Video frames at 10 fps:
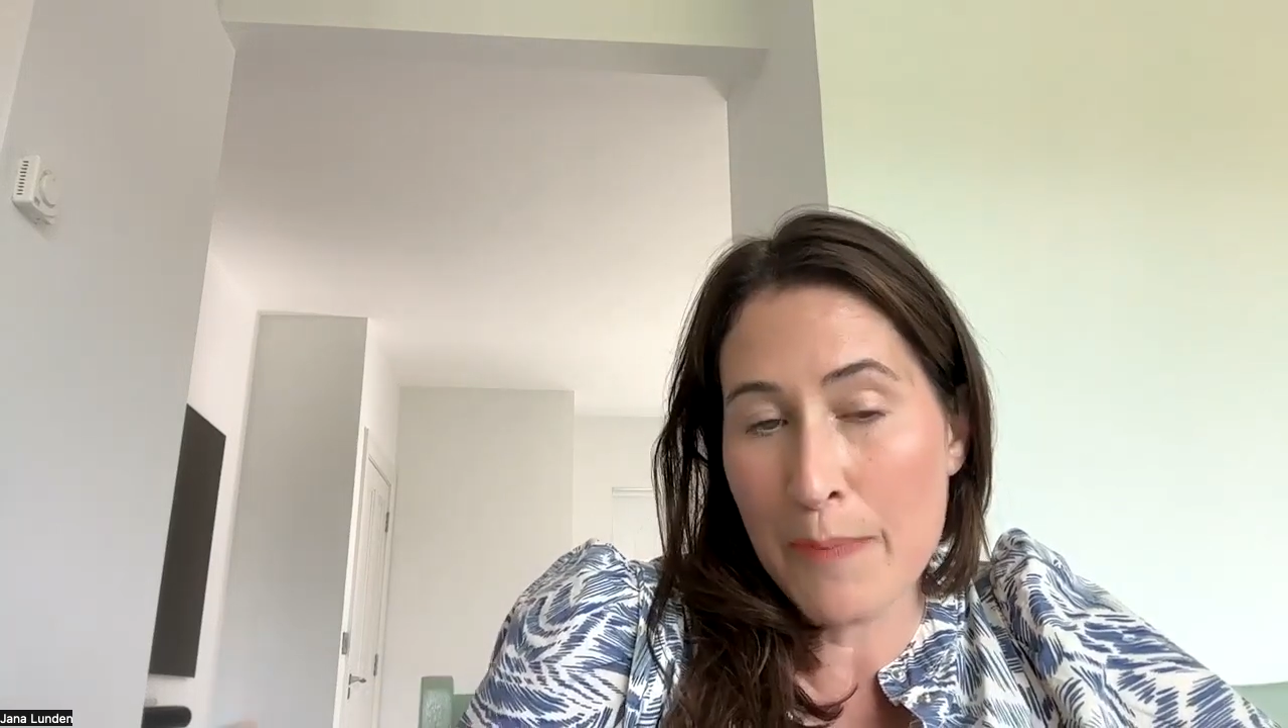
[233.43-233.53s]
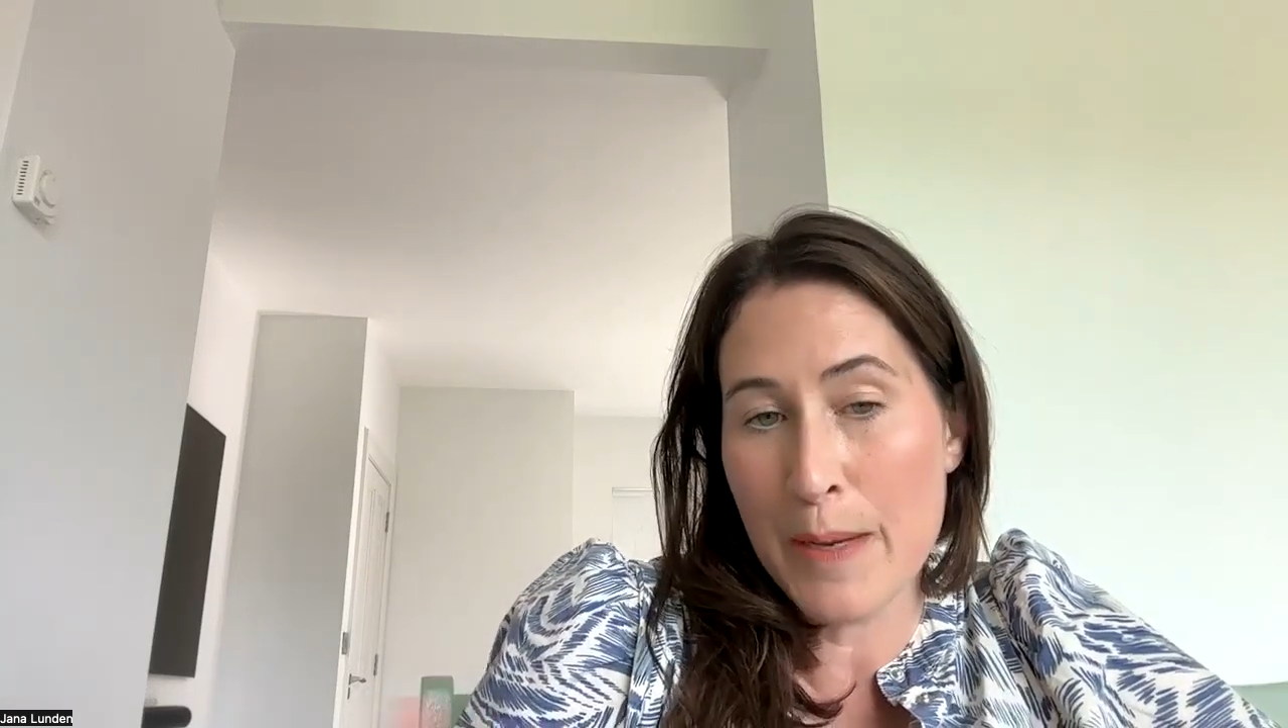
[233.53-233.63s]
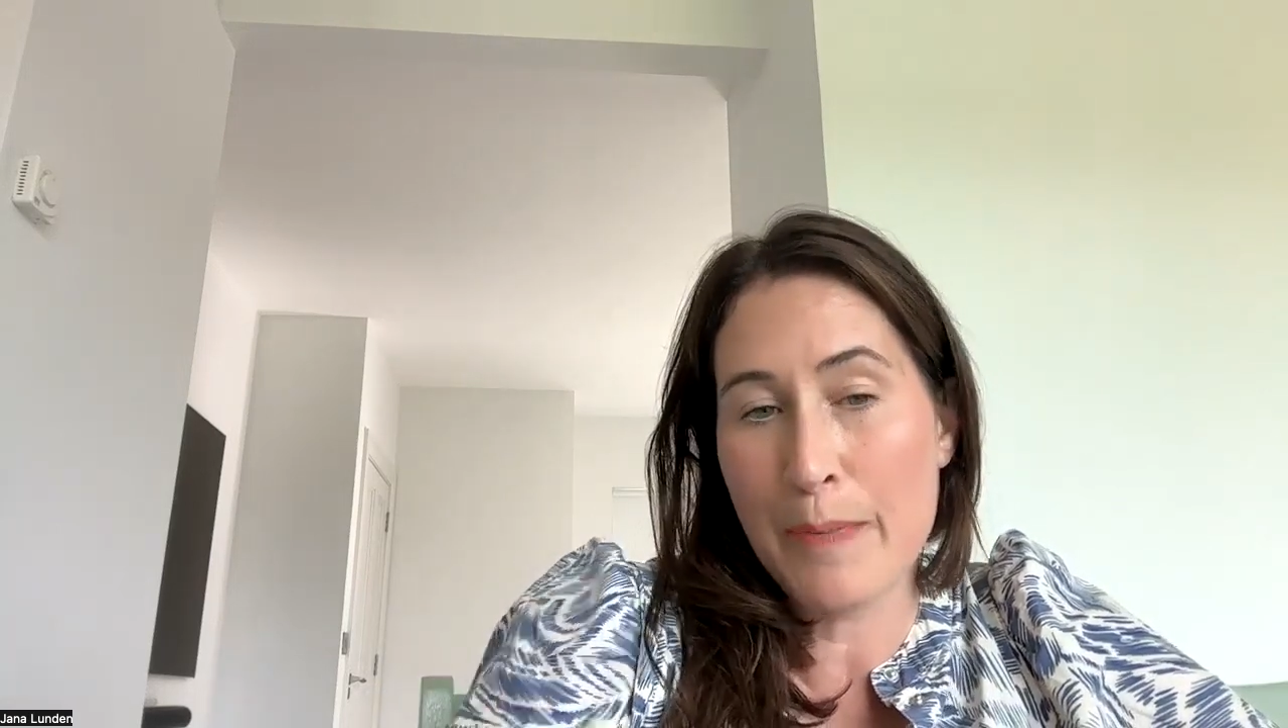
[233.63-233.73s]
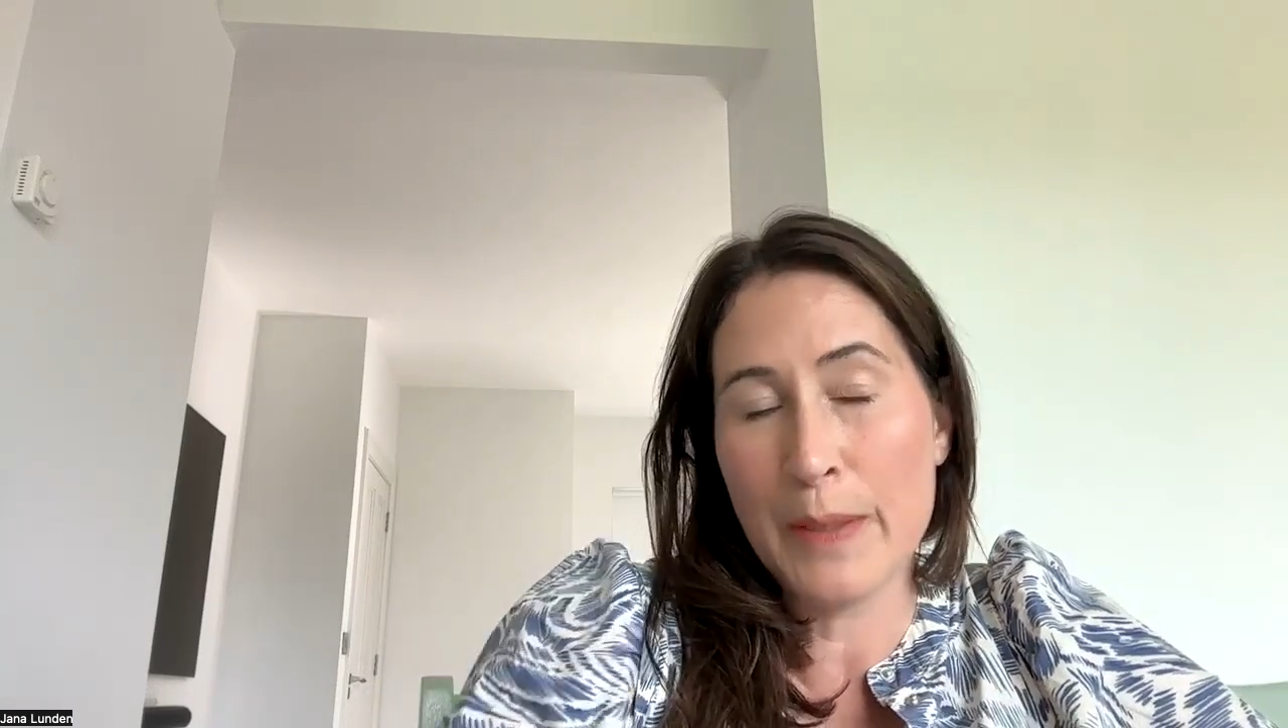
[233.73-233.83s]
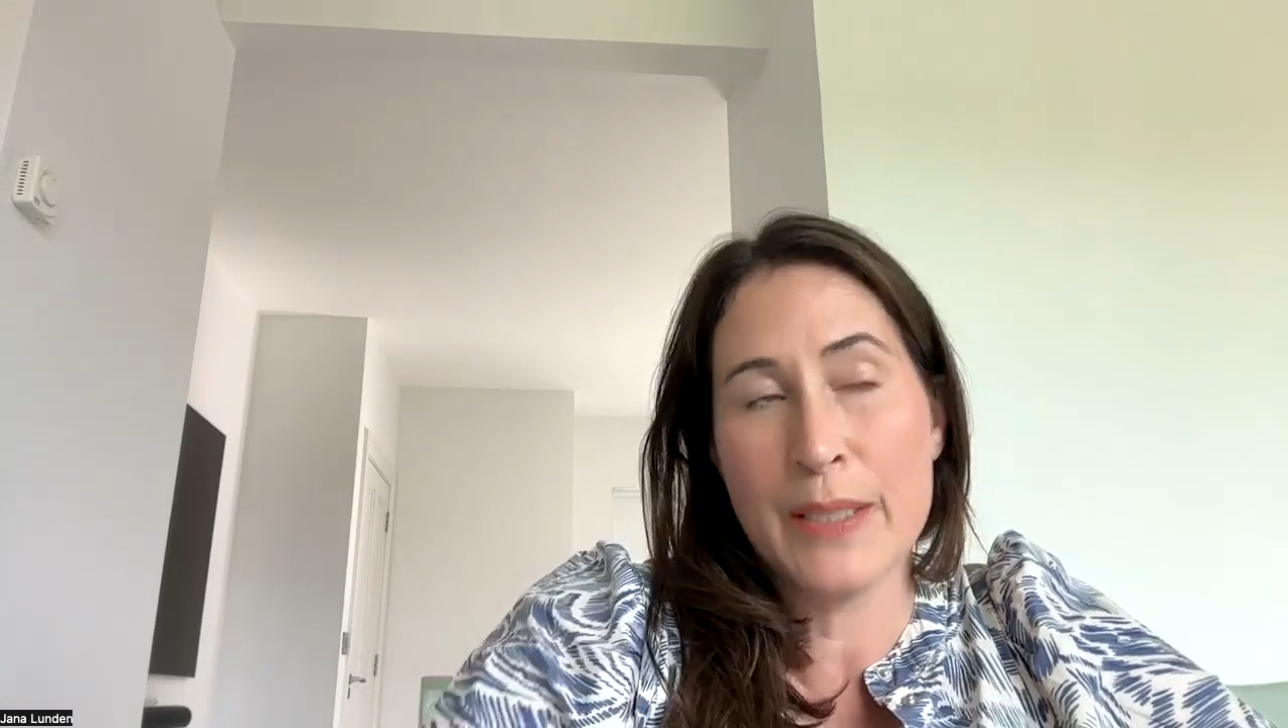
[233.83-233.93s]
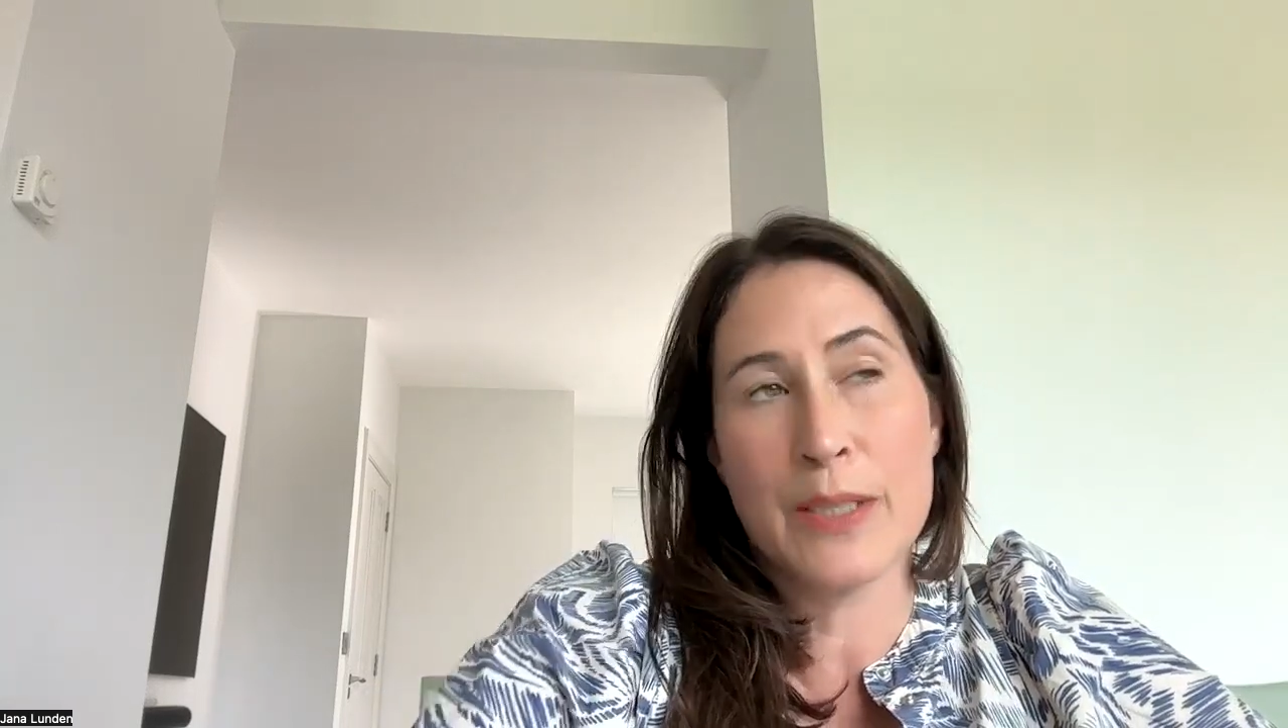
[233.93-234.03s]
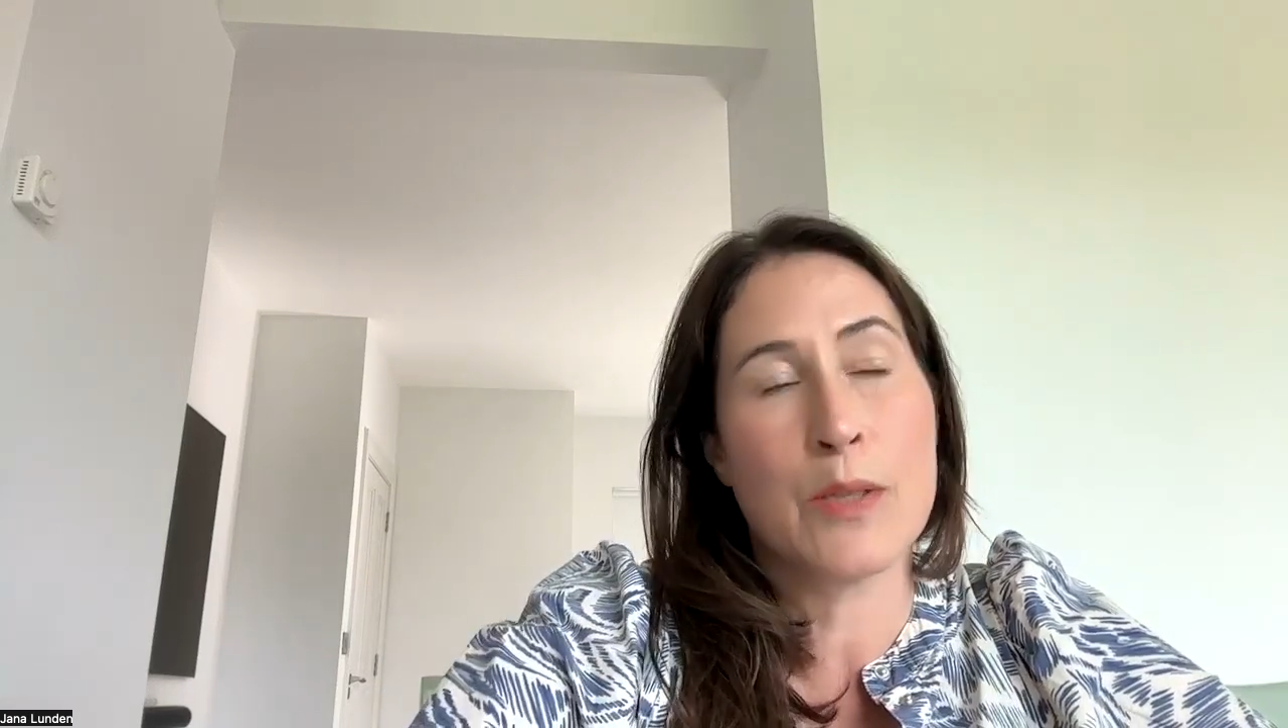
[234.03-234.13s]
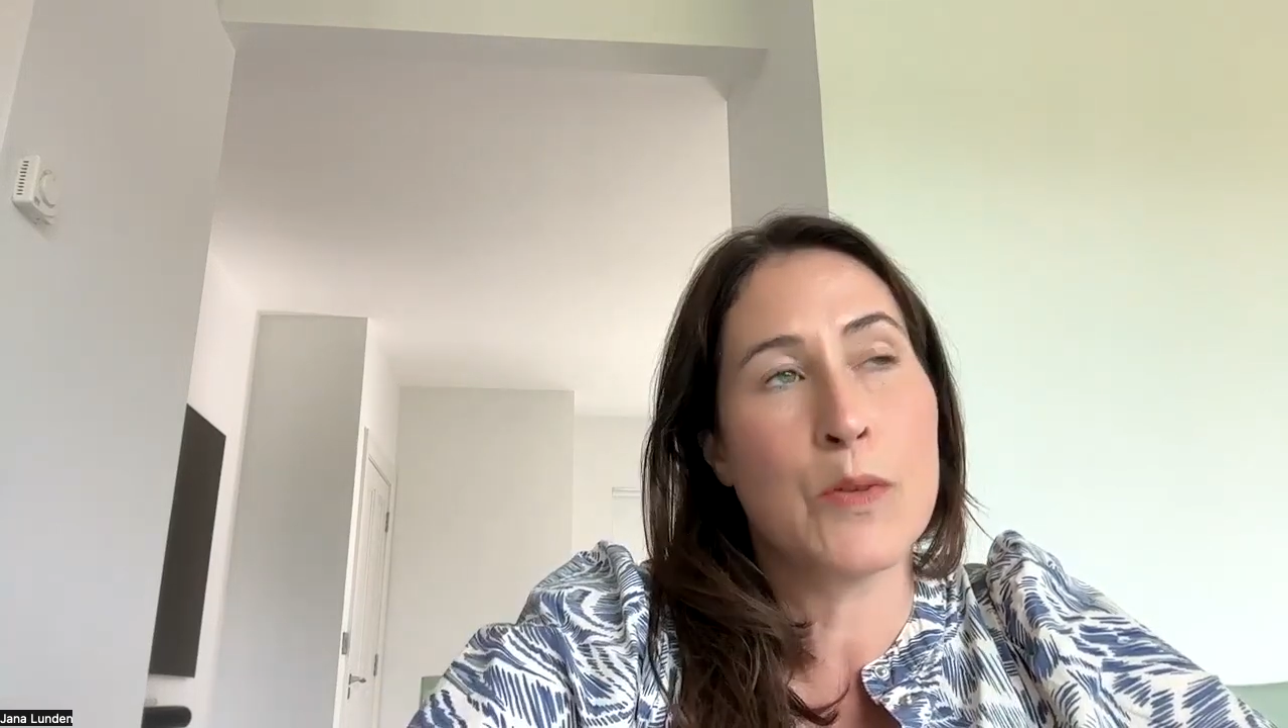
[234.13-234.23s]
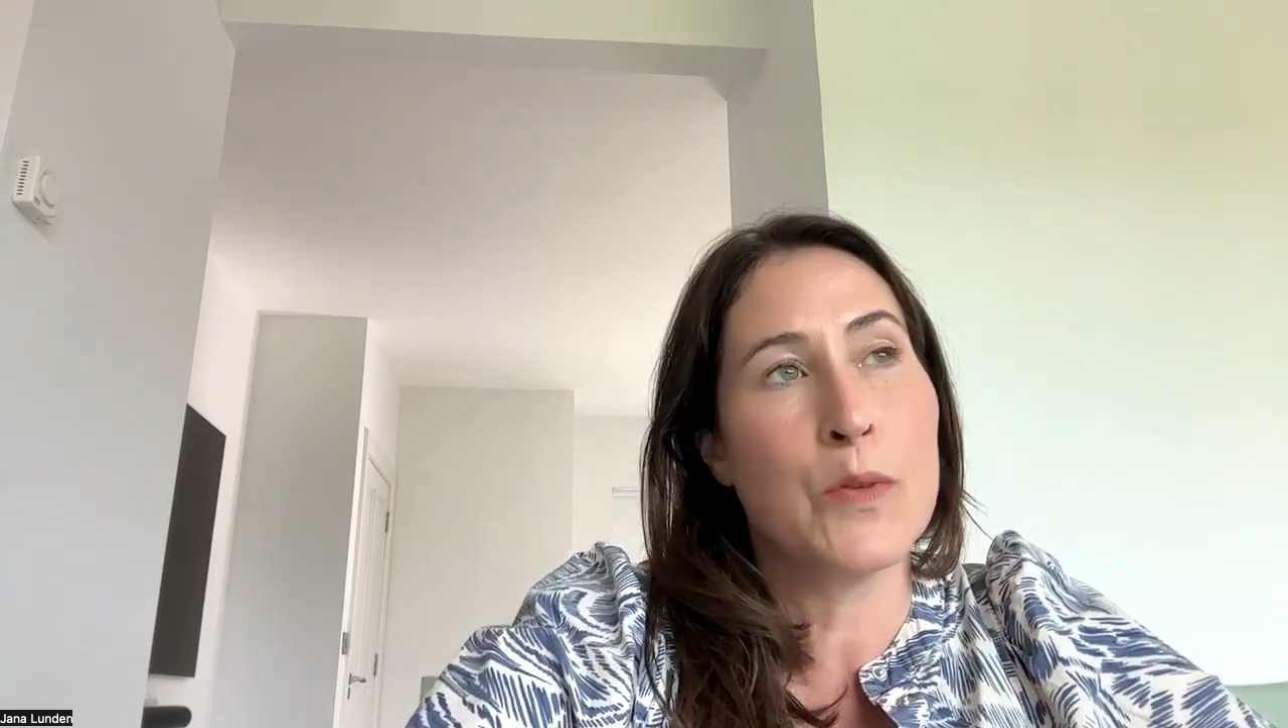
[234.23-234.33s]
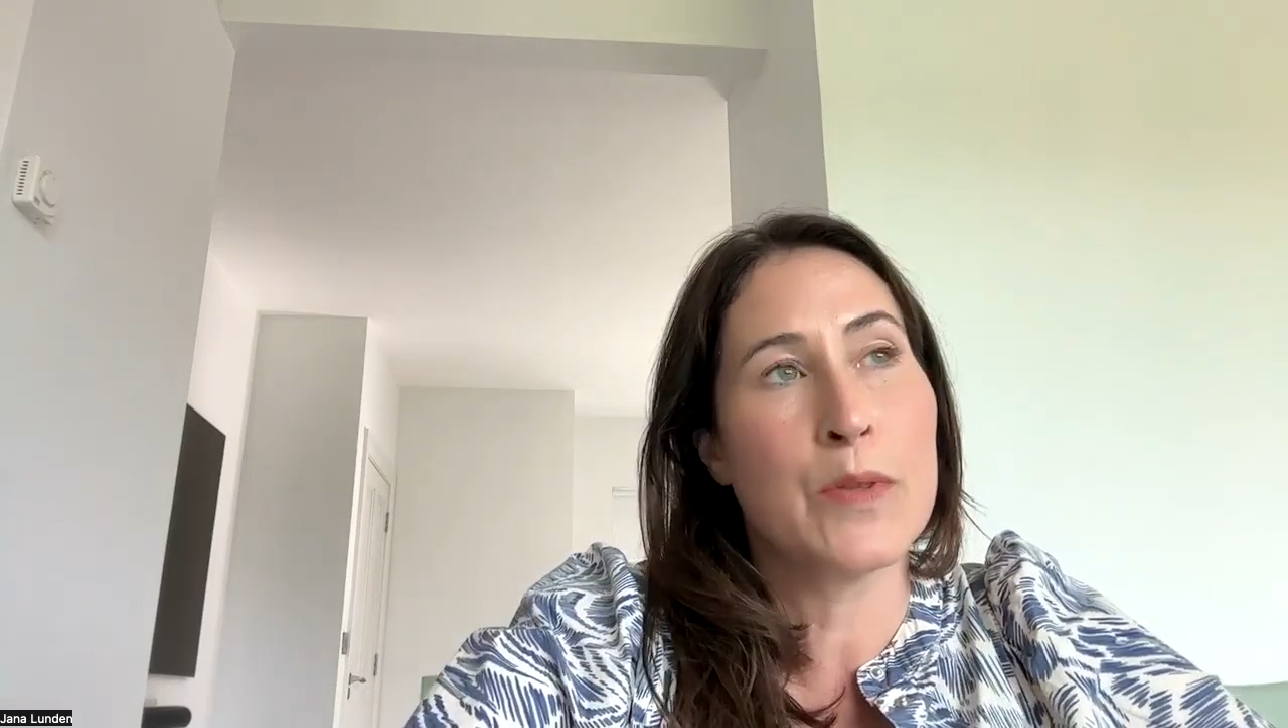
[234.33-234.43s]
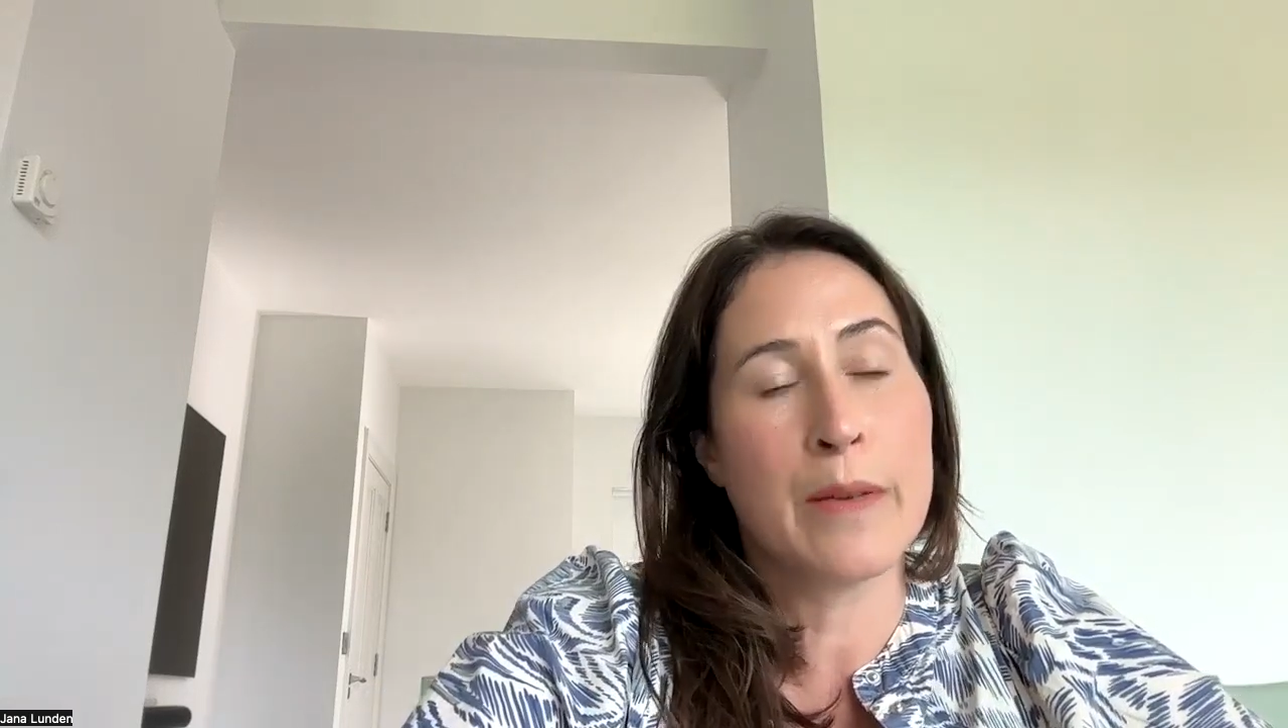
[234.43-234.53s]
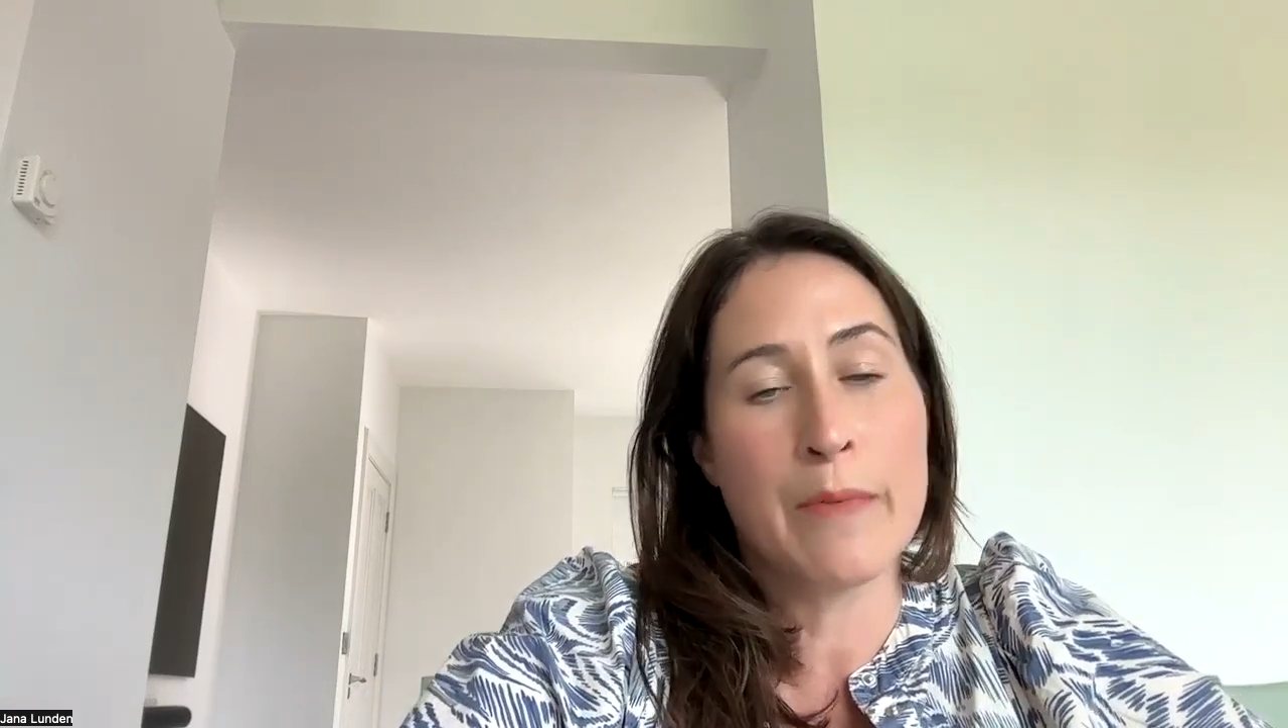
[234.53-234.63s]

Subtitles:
people in schools,